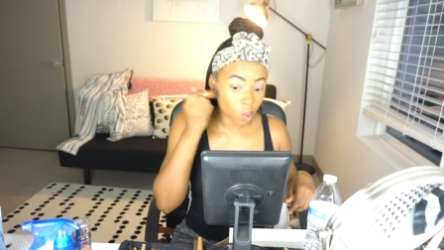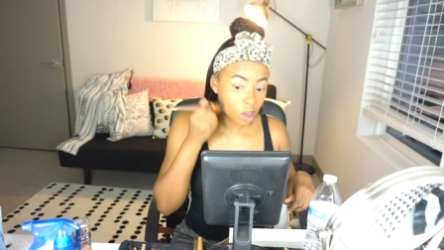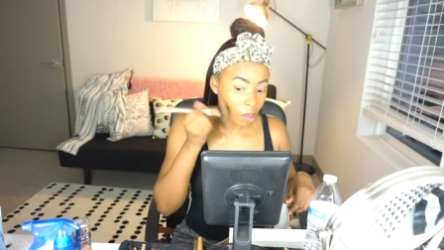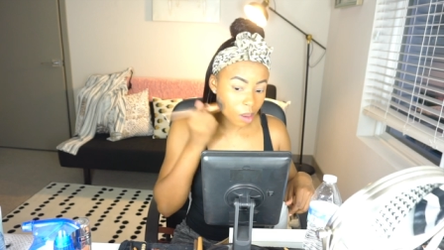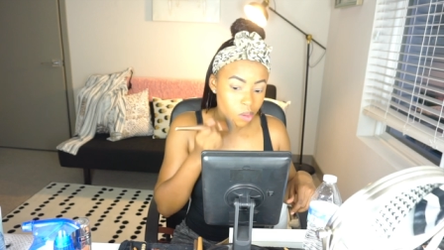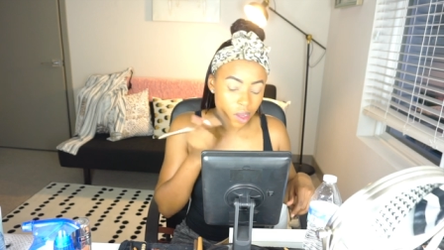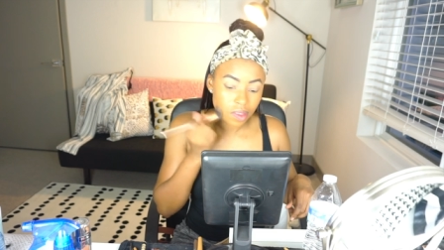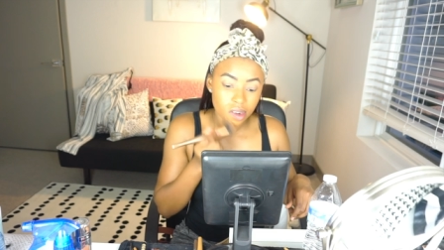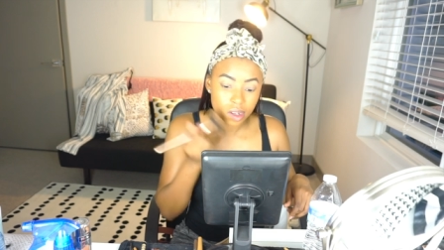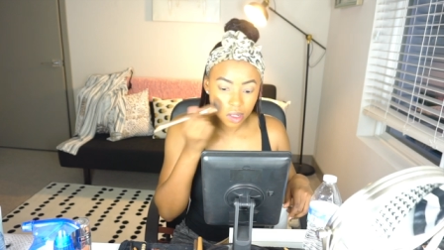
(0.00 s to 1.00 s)
one of my
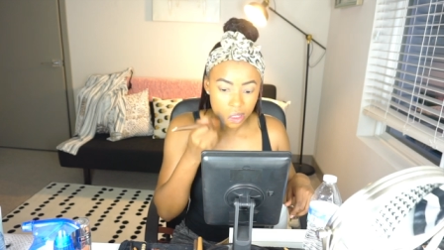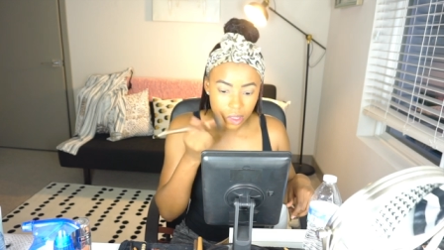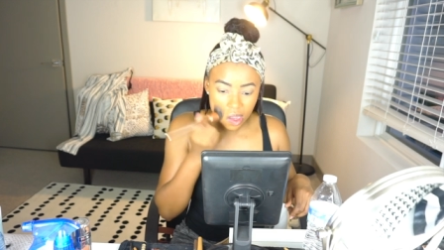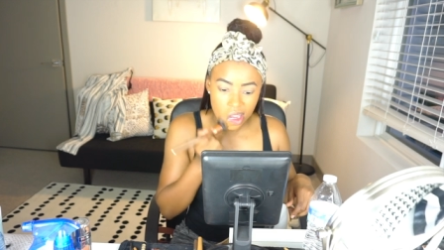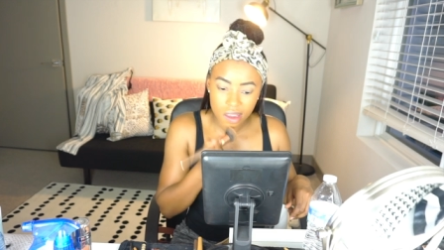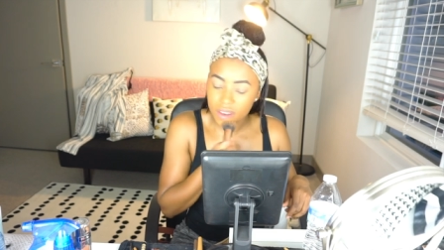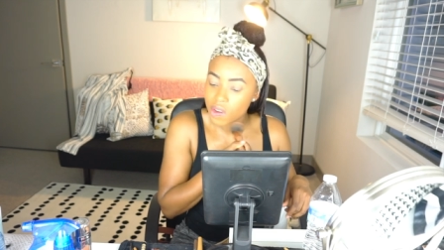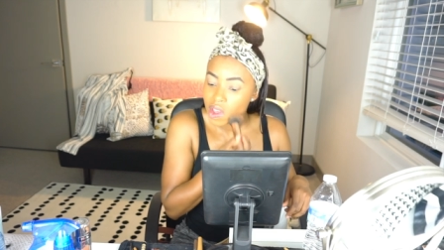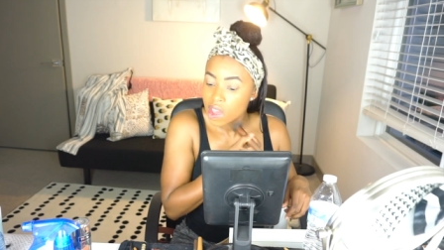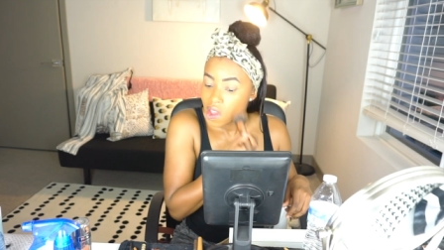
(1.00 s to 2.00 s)
brothers, and
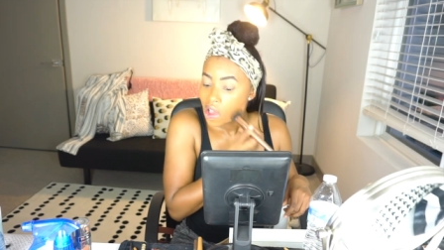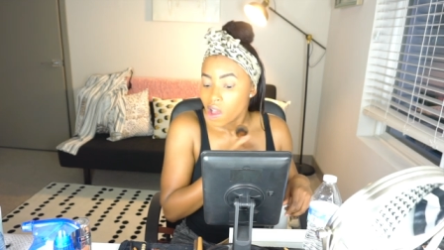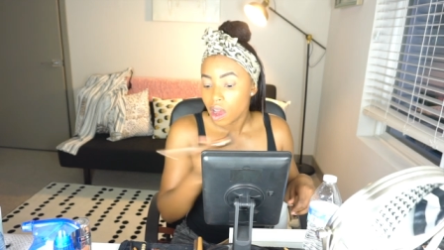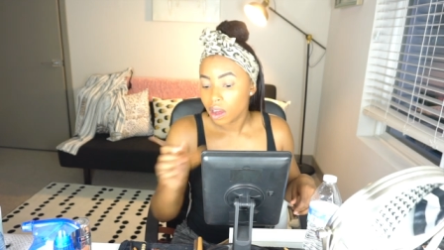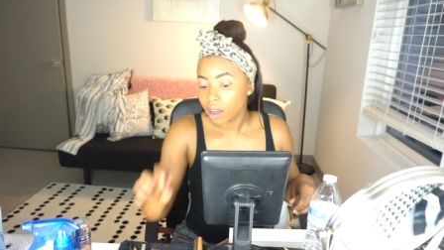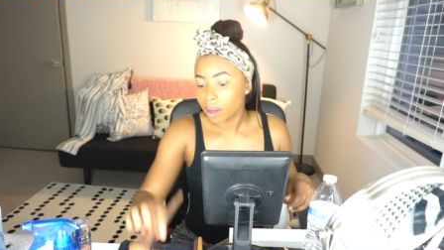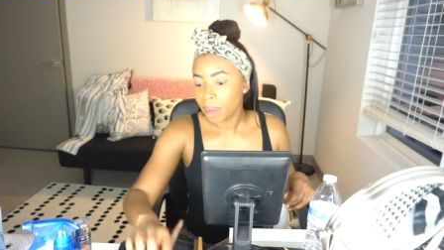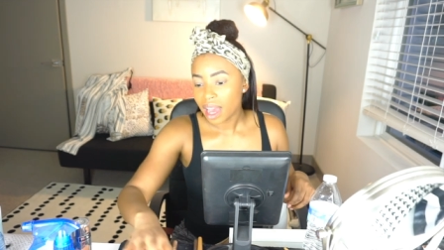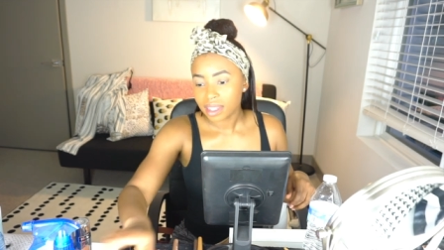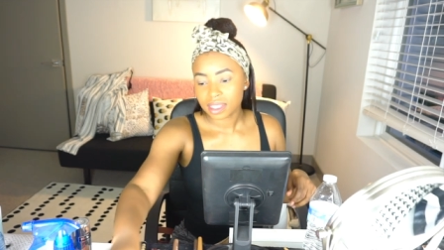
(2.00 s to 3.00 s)

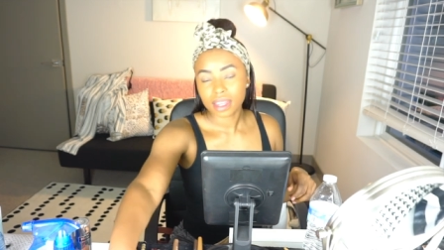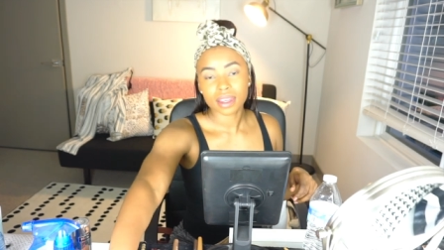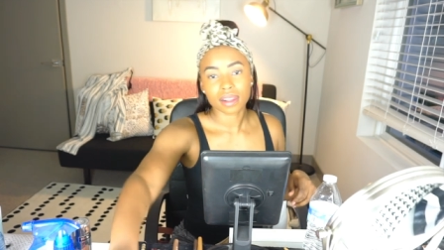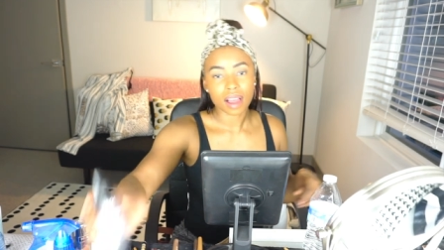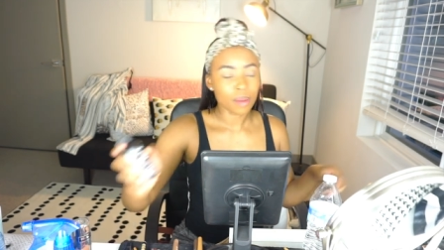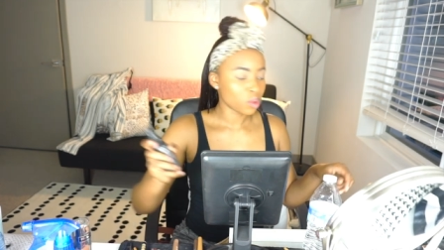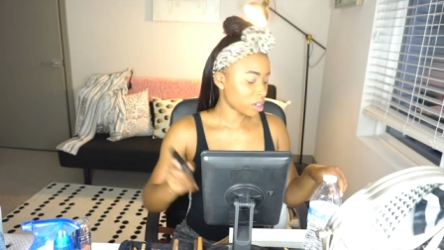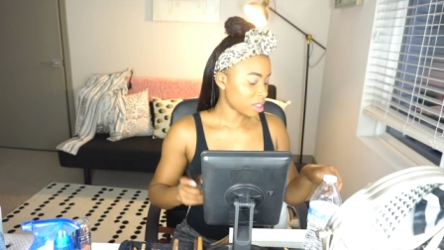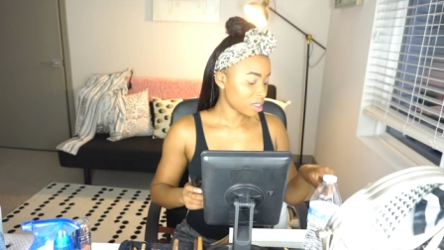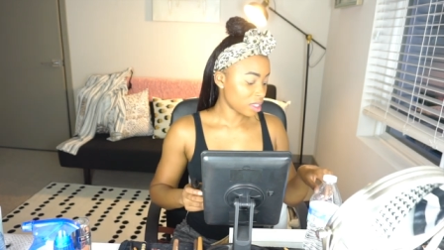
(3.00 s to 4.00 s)
um, I'd say they're a lot
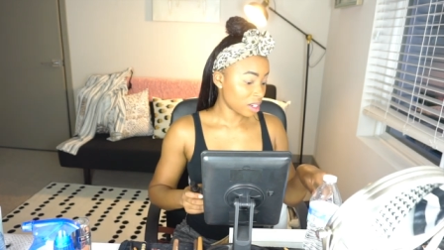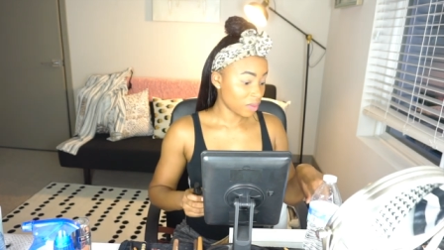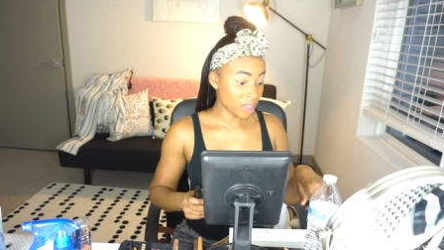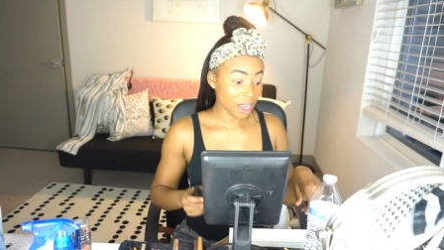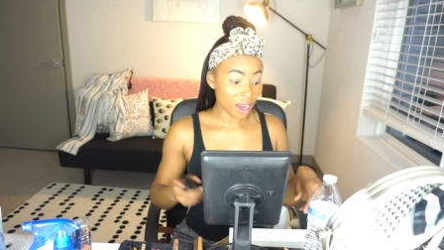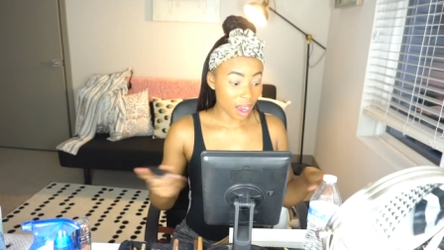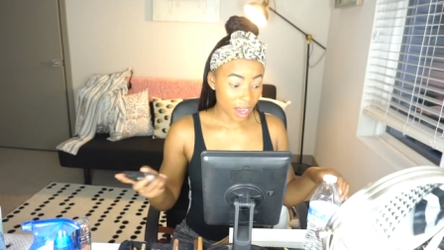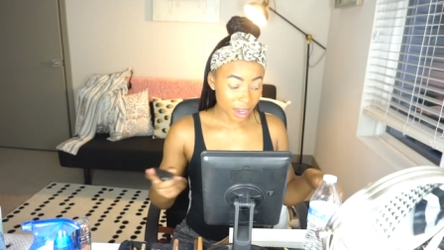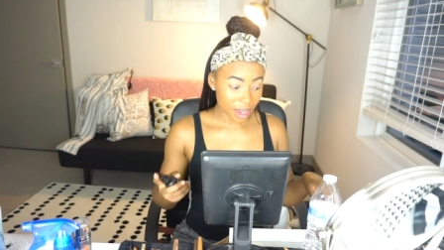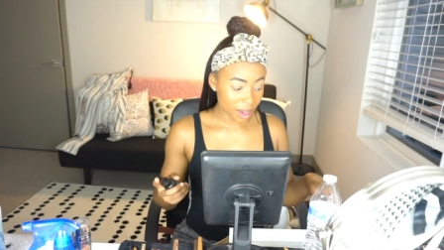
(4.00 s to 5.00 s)
more sensitive than
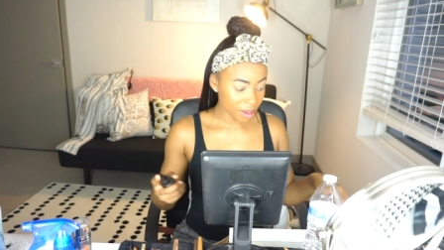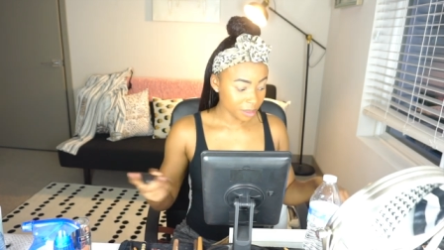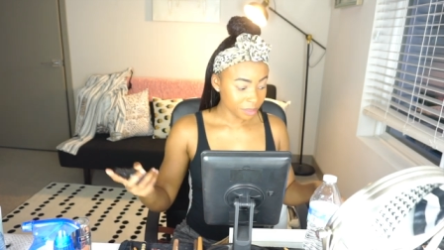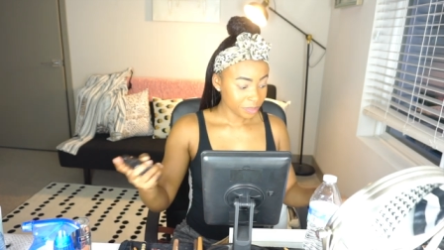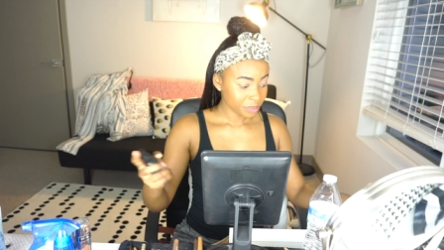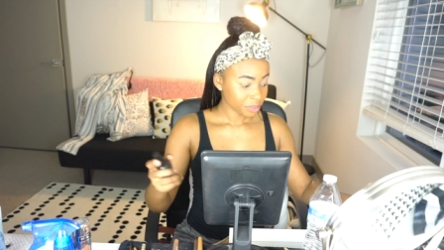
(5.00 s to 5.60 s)
I am.